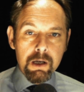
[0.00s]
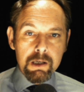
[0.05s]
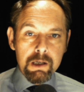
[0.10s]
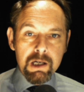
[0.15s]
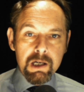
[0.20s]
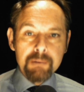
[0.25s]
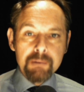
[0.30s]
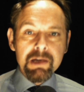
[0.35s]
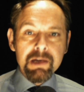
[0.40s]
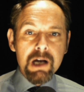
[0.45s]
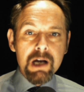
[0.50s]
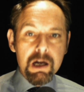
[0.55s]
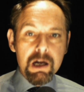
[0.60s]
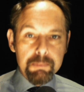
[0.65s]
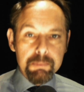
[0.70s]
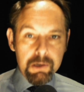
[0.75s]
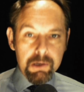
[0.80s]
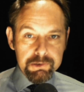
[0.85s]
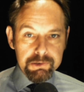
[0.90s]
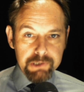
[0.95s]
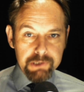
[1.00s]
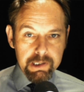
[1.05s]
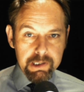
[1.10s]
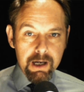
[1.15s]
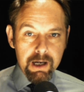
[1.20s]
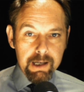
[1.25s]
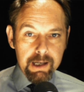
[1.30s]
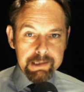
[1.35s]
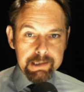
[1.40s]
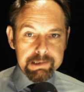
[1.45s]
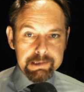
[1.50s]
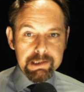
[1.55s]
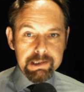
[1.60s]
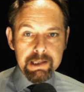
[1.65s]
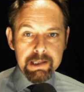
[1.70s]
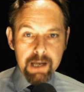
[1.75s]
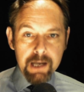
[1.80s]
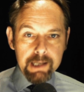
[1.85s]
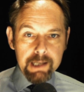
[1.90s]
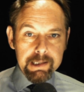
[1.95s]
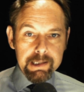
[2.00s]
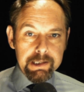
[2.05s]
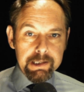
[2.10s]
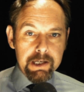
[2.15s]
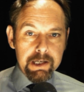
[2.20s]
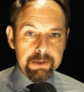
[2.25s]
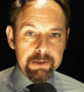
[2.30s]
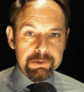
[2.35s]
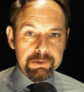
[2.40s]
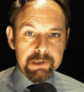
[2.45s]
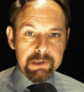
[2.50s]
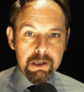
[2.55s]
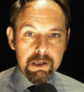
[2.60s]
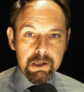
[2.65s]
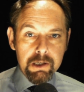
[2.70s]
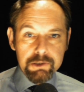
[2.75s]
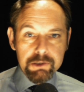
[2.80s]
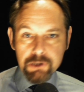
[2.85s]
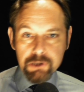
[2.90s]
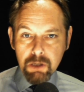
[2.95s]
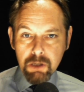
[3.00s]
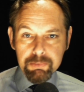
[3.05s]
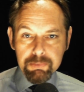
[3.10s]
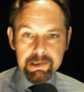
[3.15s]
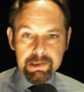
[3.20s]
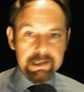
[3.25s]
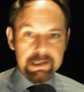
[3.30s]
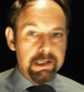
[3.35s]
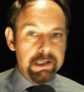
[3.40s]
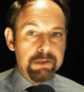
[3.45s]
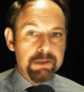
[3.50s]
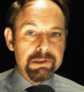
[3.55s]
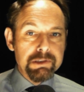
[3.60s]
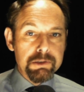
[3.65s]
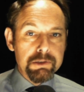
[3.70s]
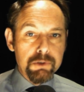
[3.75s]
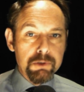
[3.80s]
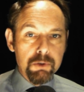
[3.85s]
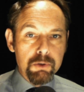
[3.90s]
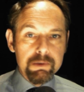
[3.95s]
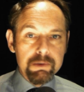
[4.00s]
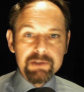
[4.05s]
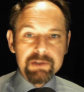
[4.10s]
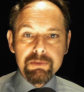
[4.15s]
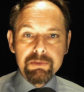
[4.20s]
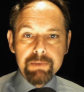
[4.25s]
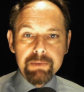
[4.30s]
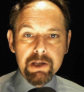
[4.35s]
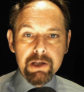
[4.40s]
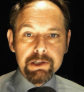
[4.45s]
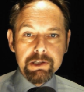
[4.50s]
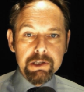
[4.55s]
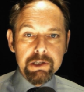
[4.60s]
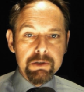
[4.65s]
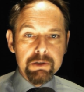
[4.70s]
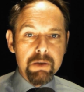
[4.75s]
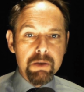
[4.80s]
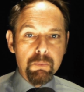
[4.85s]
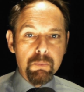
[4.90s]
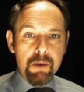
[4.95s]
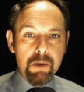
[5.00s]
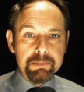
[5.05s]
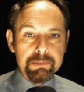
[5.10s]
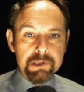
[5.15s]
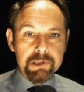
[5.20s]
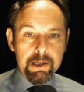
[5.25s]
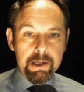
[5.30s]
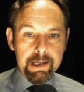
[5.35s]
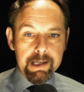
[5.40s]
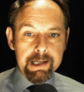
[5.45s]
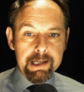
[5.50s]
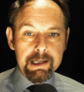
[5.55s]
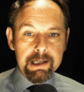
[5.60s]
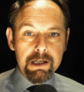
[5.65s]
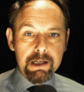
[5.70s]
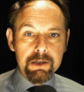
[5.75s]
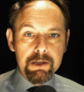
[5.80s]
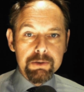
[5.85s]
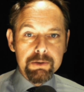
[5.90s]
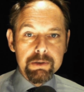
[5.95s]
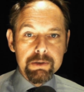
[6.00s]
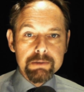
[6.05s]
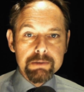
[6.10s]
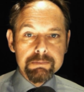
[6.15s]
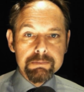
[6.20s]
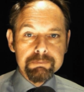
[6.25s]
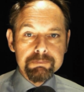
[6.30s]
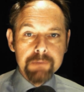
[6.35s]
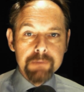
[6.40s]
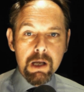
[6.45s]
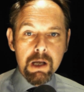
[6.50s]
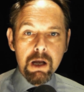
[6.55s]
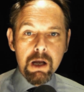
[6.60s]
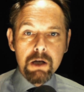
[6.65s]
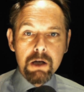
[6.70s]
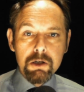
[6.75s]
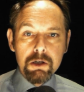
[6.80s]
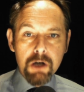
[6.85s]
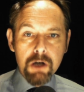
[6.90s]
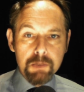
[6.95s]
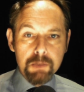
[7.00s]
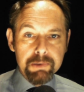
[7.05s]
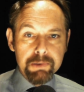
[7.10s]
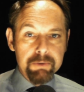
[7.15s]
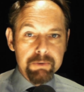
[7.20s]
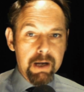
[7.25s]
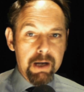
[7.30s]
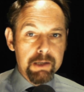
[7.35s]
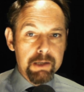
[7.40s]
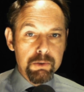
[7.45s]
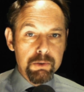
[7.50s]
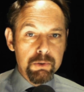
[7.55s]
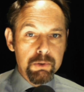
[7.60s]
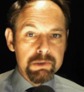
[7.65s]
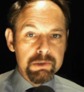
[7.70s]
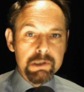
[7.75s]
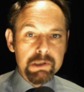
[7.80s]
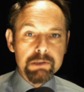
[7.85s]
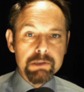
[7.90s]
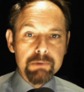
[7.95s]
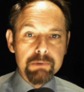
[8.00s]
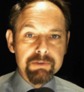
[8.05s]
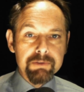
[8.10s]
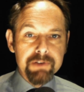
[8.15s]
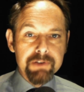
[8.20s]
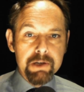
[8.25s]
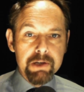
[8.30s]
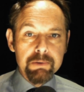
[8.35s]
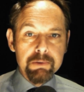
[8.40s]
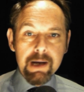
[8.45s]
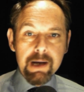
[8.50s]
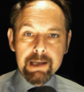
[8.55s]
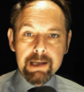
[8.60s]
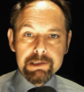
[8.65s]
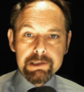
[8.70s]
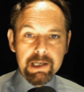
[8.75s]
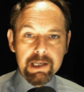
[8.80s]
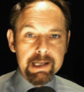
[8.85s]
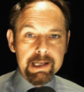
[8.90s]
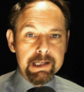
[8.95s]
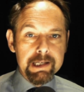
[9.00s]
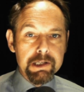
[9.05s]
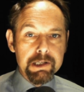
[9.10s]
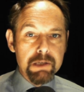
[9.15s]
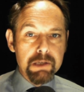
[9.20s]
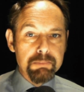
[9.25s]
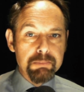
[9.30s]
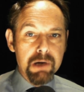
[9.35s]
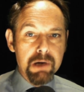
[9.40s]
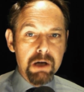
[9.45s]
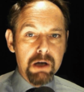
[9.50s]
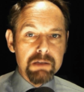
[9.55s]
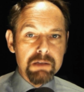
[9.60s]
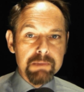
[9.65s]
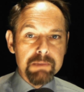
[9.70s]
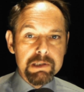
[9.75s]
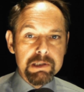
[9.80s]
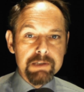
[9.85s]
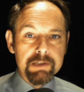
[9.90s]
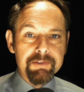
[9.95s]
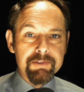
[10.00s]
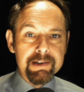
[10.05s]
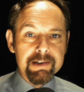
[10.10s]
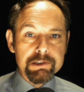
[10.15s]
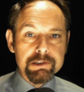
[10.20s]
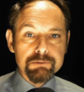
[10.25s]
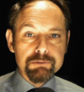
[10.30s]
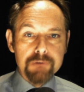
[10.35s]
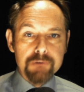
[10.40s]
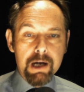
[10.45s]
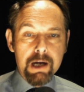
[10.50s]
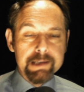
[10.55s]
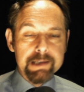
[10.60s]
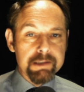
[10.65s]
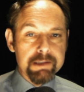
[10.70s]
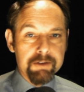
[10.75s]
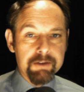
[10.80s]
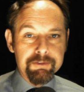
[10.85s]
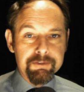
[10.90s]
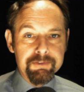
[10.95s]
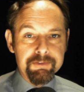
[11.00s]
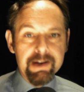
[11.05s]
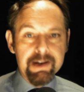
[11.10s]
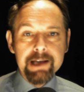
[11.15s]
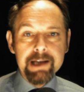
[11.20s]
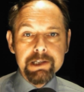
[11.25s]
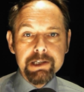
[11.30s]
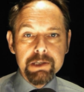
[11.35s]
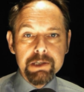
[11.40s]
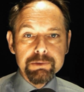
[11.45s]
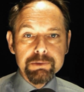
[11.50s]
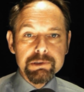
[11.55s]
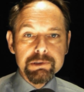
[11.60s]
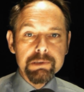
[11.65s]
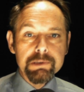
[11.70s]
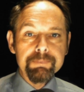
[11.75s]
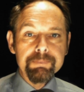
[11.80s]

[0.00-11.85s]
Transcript: Coming up on tonight's Nightly News, top EU stories from the EUnit website include copyright laws under review as EU Parliament defends right of fair use,